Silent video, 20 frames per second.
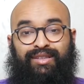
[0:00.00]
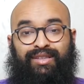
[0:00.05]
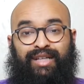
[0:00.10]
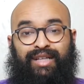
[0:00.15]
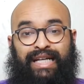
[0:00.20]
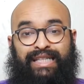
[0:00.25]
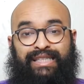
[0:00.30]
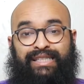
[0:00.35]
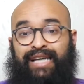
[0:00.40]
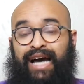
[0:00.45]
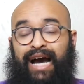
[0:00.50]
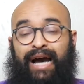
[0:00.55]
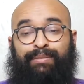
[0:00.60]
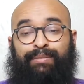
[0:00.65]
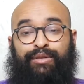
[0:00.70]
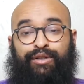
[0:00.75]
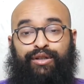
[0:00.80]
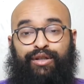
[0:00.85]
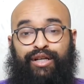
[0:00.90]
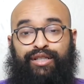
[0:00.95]
It's time
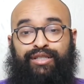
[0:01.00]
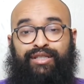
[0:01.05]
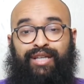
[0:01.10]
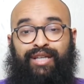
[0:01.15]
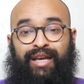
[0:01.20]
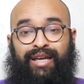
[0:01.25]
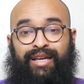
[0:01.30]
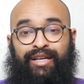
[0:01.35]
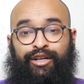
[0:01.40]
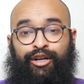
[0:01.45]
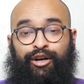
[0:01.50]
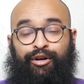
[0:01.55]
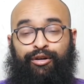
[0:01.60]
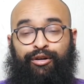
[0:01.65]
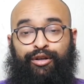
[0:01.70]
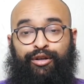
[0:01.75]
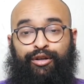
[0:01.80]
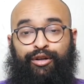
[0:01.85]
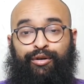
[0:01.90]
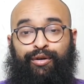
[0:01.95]
to you
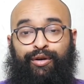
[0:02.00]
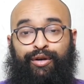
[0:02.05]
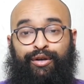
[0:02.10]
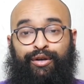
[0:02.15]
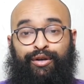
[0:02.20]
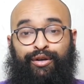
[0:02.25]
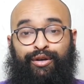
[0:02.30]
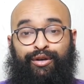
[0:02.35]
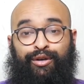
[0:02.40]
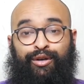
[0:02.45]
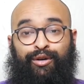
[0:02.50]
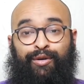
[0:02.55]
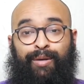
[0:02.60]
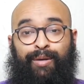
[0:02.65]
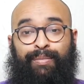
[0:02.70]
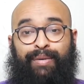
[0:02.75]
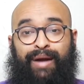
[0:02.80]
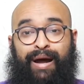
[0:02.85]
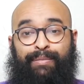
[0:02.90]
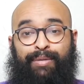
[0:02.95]
know
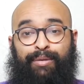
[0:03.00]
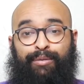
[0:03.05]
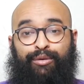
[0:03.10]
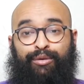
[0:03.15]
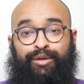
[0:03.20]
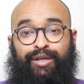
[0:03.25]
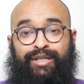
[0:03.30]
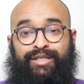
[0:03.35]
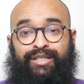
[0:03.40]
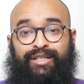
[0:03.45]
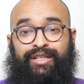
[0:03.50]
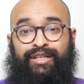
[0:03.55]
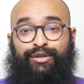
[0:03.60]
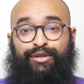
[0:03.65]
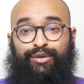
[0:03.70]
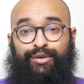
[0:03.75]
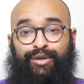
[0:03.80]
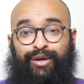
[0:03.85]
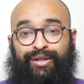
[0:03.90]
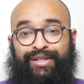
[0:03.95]
what, brown people who listen to this,
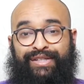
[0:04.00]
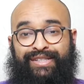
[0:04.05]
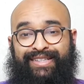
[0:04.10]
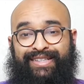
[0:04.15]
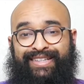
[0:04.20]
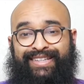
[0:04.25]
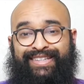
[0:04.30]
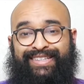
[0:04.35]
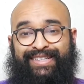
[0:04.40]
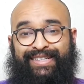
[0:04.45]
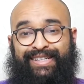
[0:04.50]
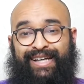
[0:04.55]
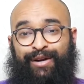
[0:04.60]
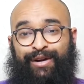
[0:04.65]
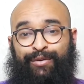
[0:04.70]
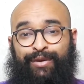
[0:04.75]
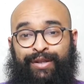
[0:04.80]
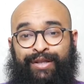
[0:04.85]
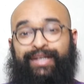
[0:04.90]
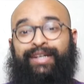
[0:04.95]
who don't listen to this, because I don't
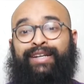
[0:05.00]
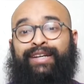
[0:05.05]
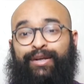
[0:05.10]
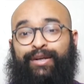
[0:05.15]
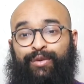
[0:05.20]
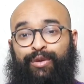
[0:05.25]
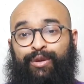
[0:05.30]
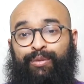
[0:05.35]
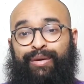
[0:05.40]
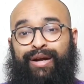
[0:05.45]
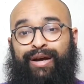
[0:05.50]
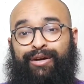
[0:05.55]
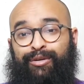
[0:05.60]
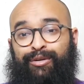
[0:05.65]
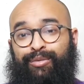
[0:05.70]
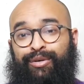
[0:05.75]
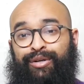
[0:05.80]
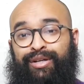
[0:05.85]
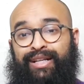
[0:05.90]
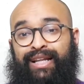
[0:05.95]
really connect with the brown
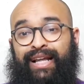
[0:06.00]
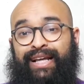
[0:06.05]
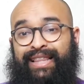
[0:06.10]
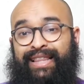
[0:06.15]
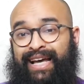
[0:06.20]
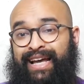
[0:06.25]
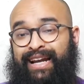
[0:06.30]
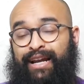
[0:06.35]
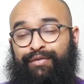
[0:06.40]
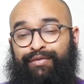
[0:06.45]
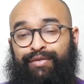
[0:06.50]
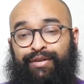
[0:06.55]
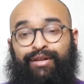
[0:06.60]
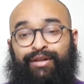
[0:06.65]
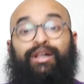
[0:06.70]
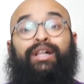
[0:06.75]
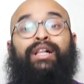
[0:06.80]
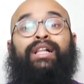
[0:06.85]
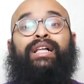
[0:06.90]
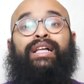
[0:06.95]
community like that. I
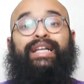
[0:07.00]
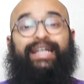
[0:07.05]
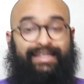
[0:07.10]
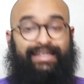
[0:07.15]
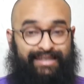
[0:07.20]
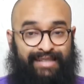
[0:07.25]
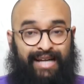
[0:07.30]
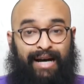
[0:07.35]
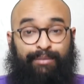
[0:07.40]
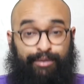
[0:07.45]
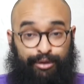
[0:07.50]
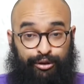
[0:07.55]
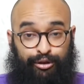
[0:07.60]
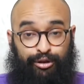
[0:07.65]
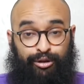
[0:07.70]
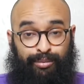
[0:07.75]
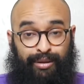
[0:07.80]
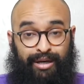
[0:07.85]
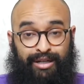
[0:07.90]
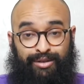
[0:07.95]
feel it's time to
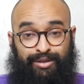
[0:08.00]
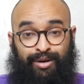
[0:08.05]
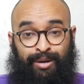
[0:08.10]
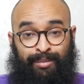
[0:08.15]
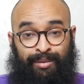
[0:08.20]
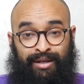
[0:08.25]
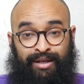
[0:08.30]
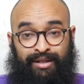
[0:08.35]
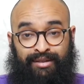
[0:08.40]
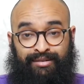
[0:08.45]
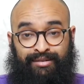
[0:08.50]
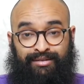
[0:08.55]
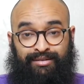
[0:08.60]
girl boss Ramadan.